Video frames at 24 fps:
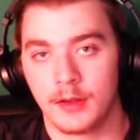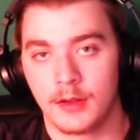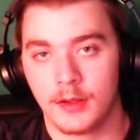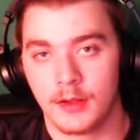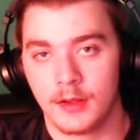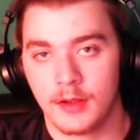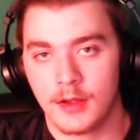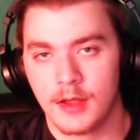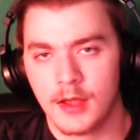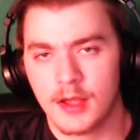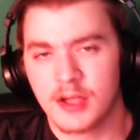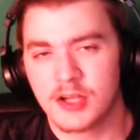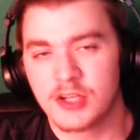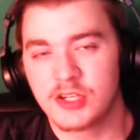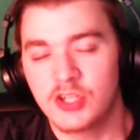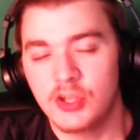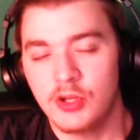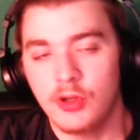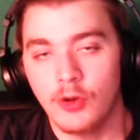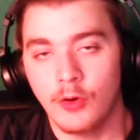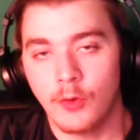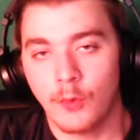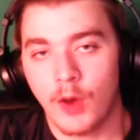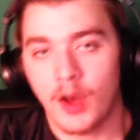Because you
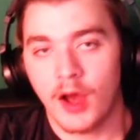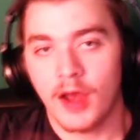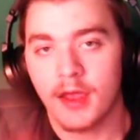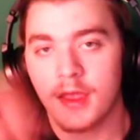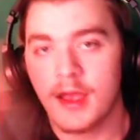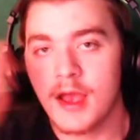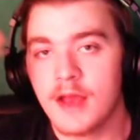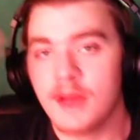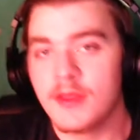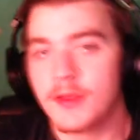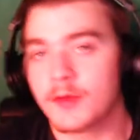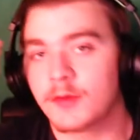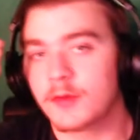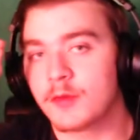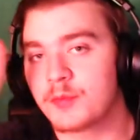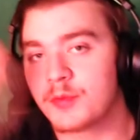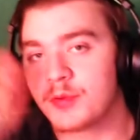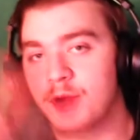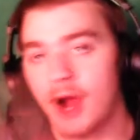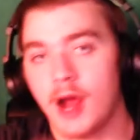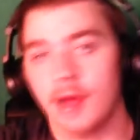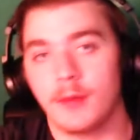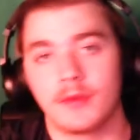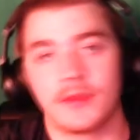know why? This is
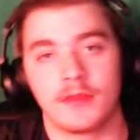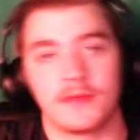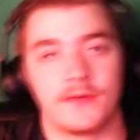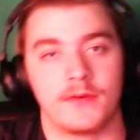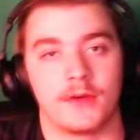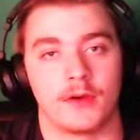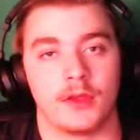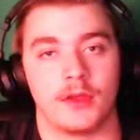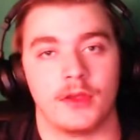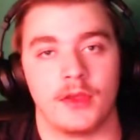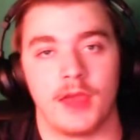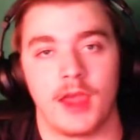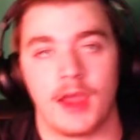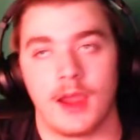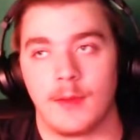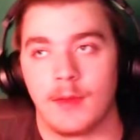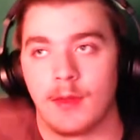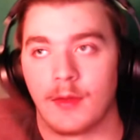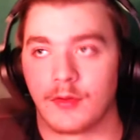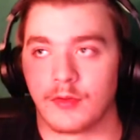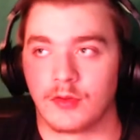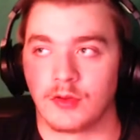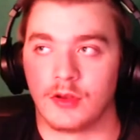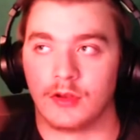probably the fucking game that
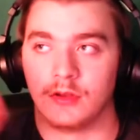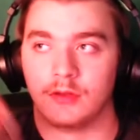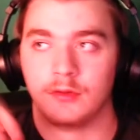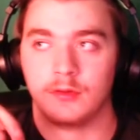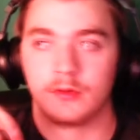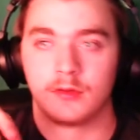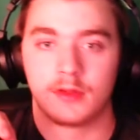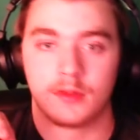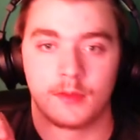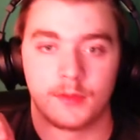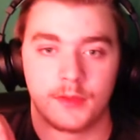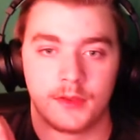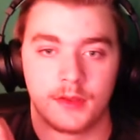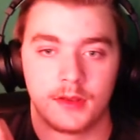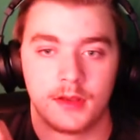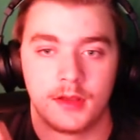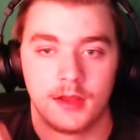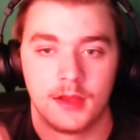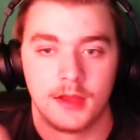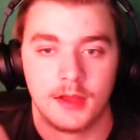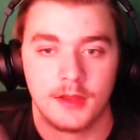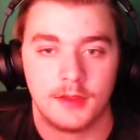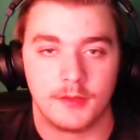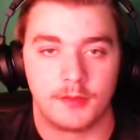was going to do something.
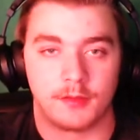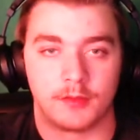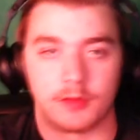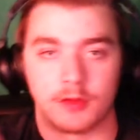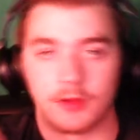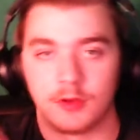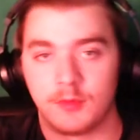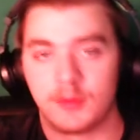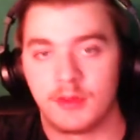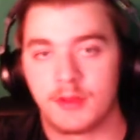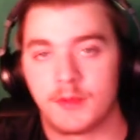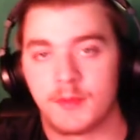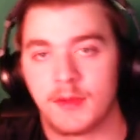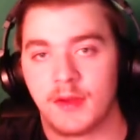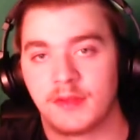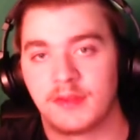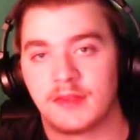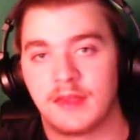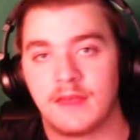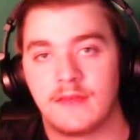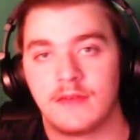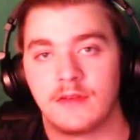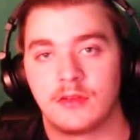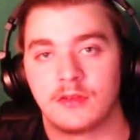This is going to be like my
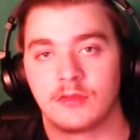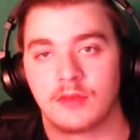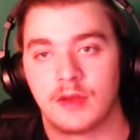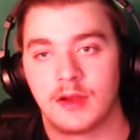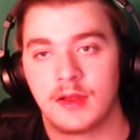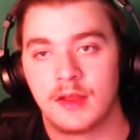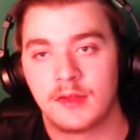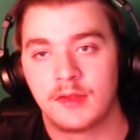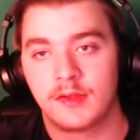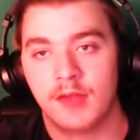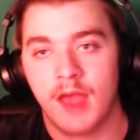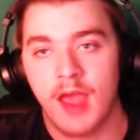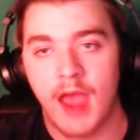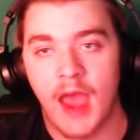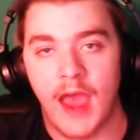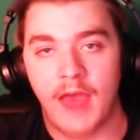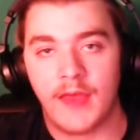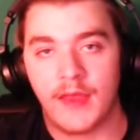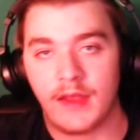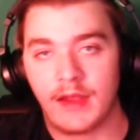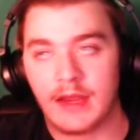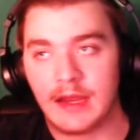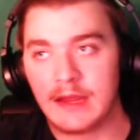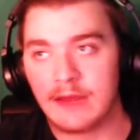saving grace, and
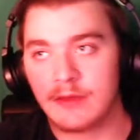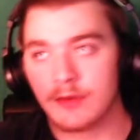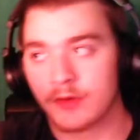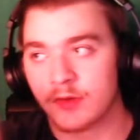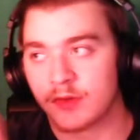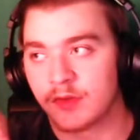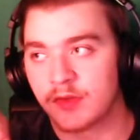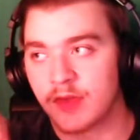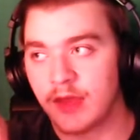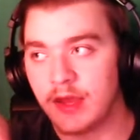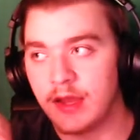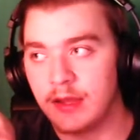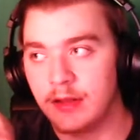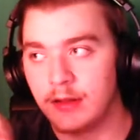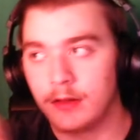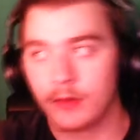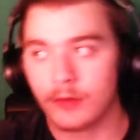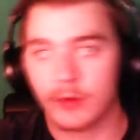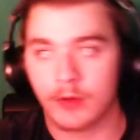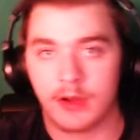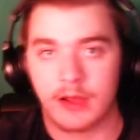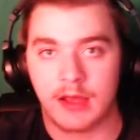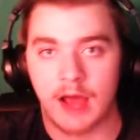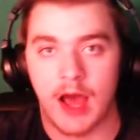then either Satan
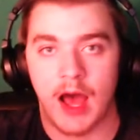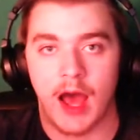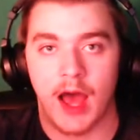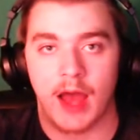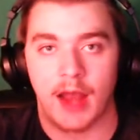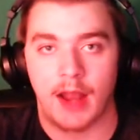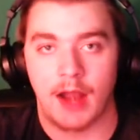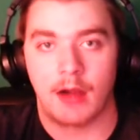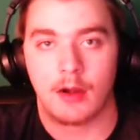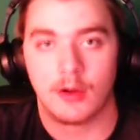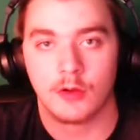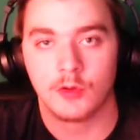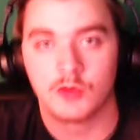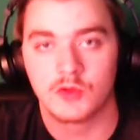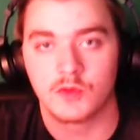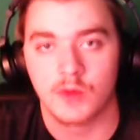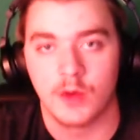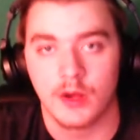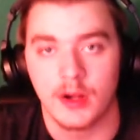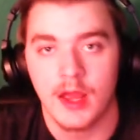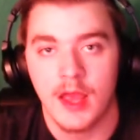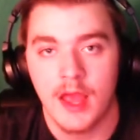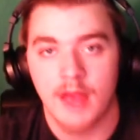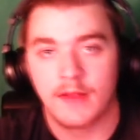or God, I don't know which
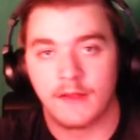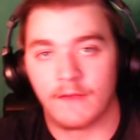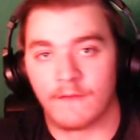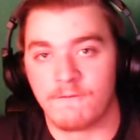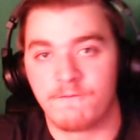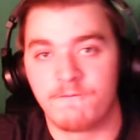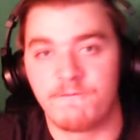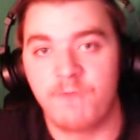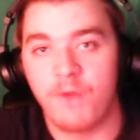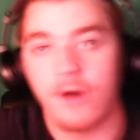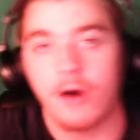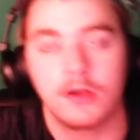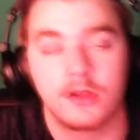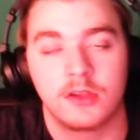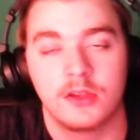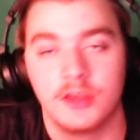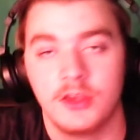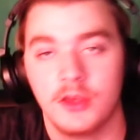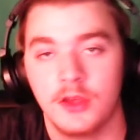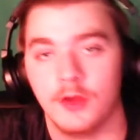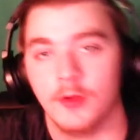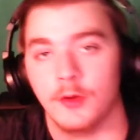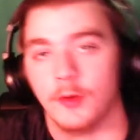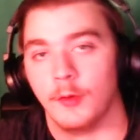one, said fuck
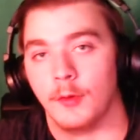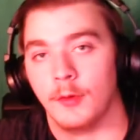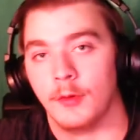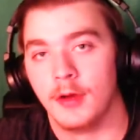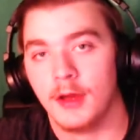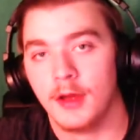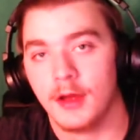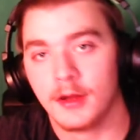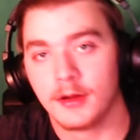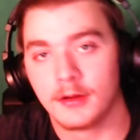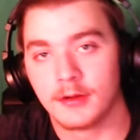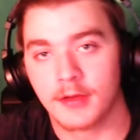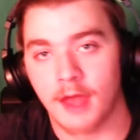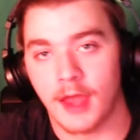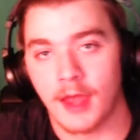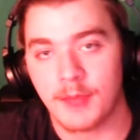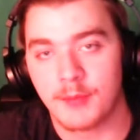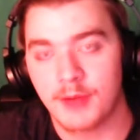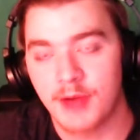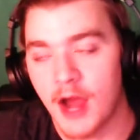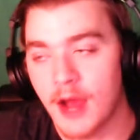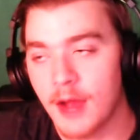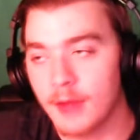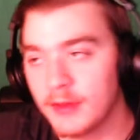you. Okay,
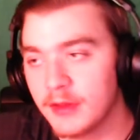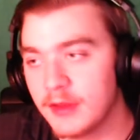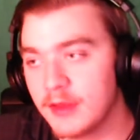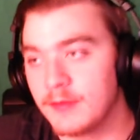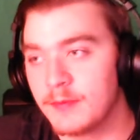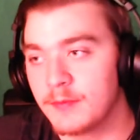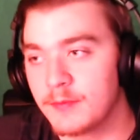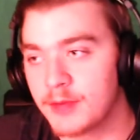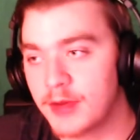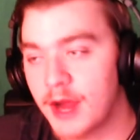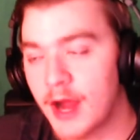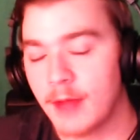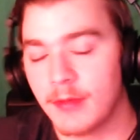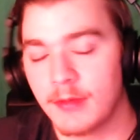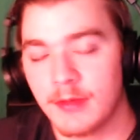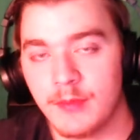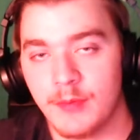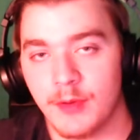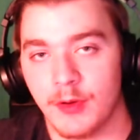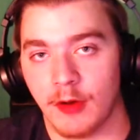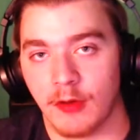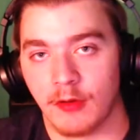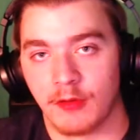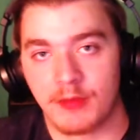probably
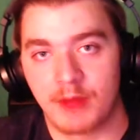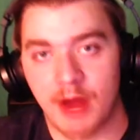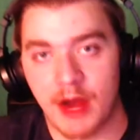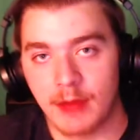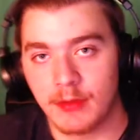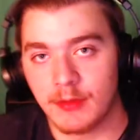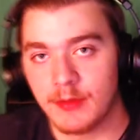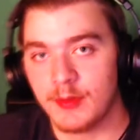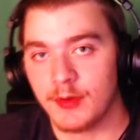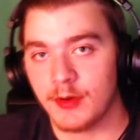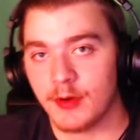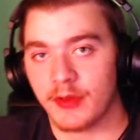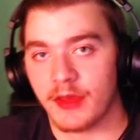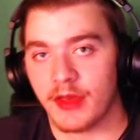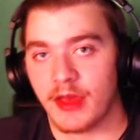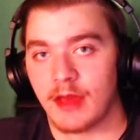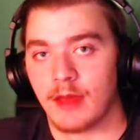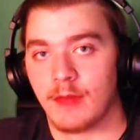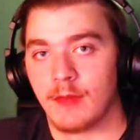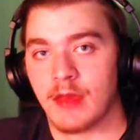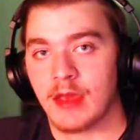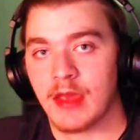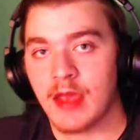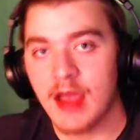both hate
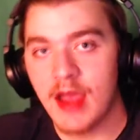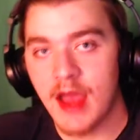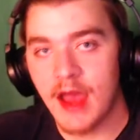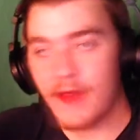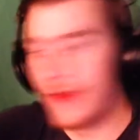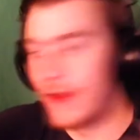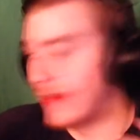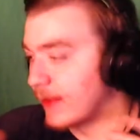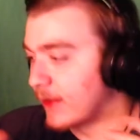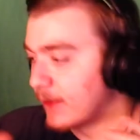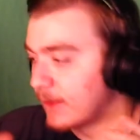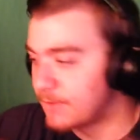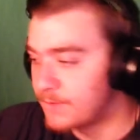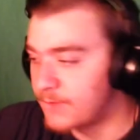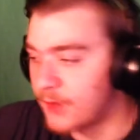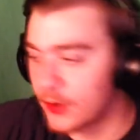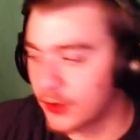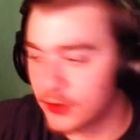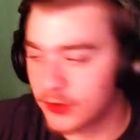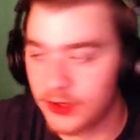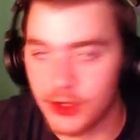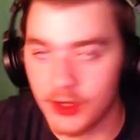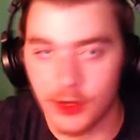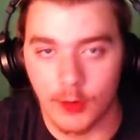me, and they said
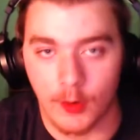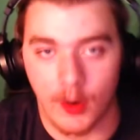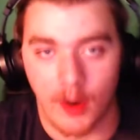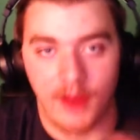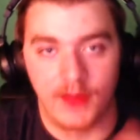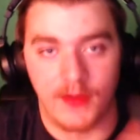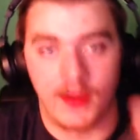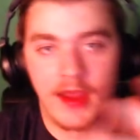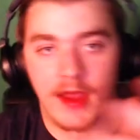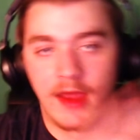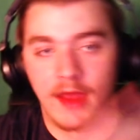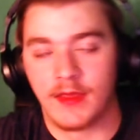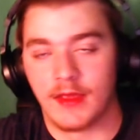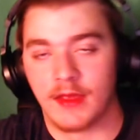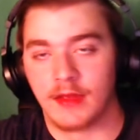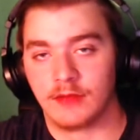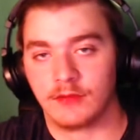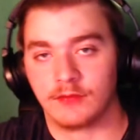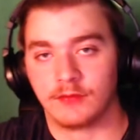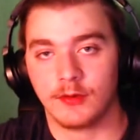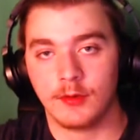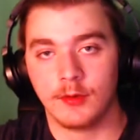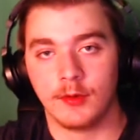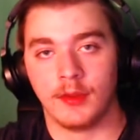fuck you, and they
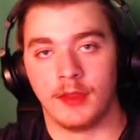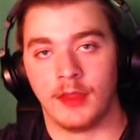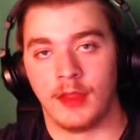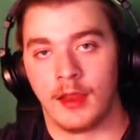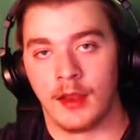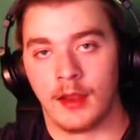ruined it.